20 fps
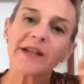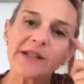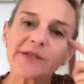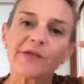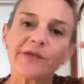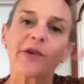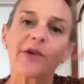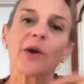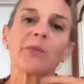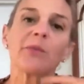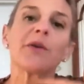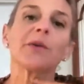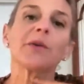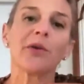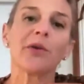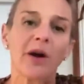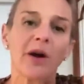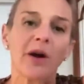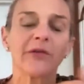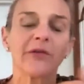from the
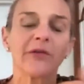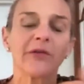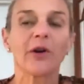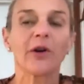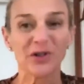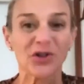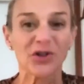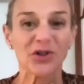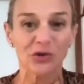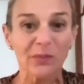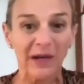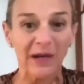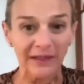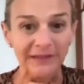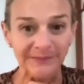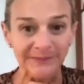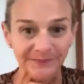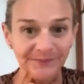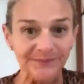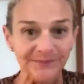from a
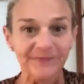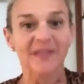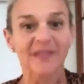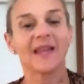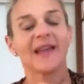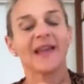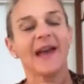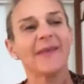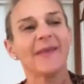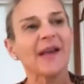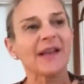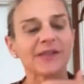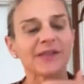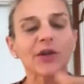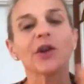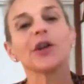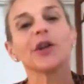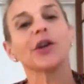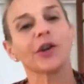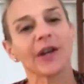tumor and that's
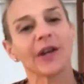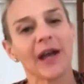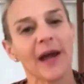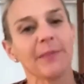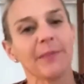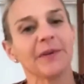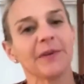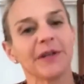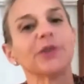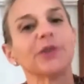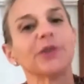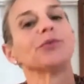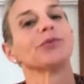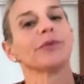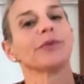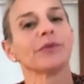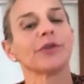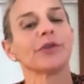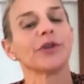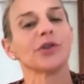only going to happen in a
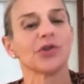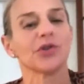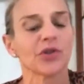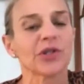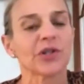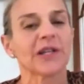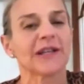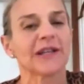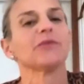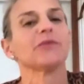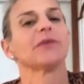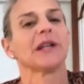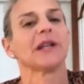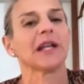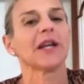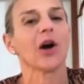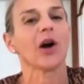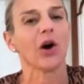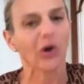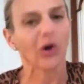usually a
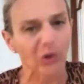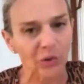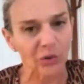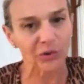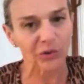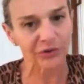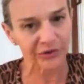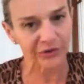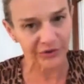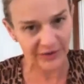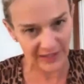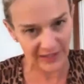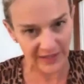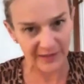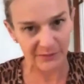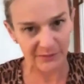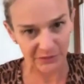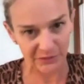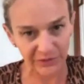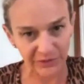really old
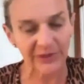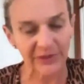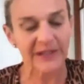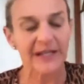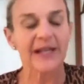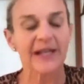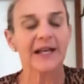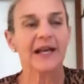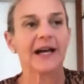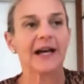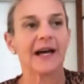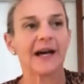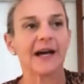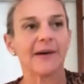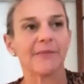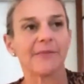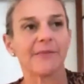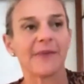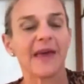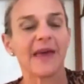animal
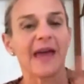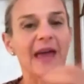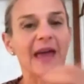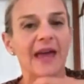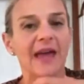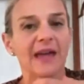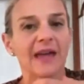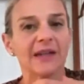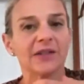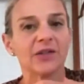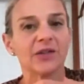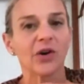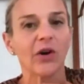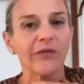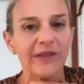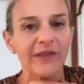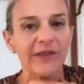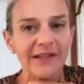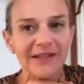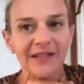um, and
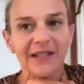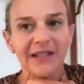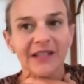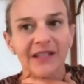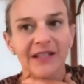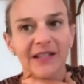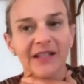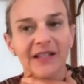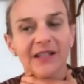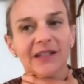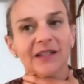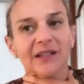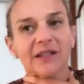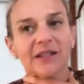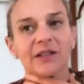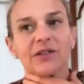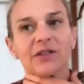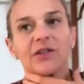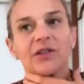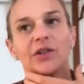obviously
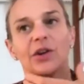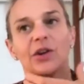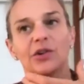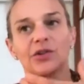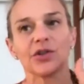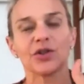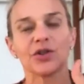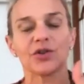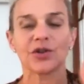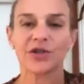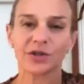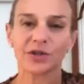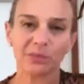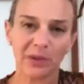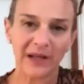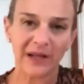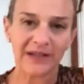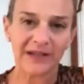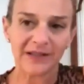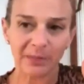you know nutrition
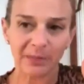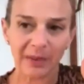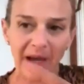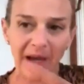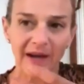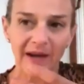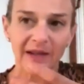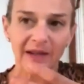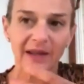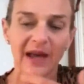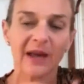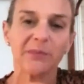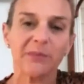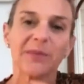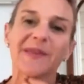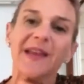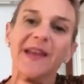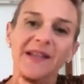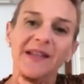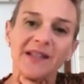plays a part in that
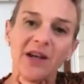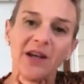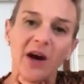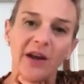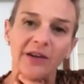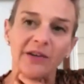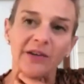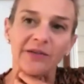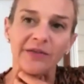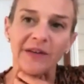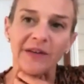but that's kind of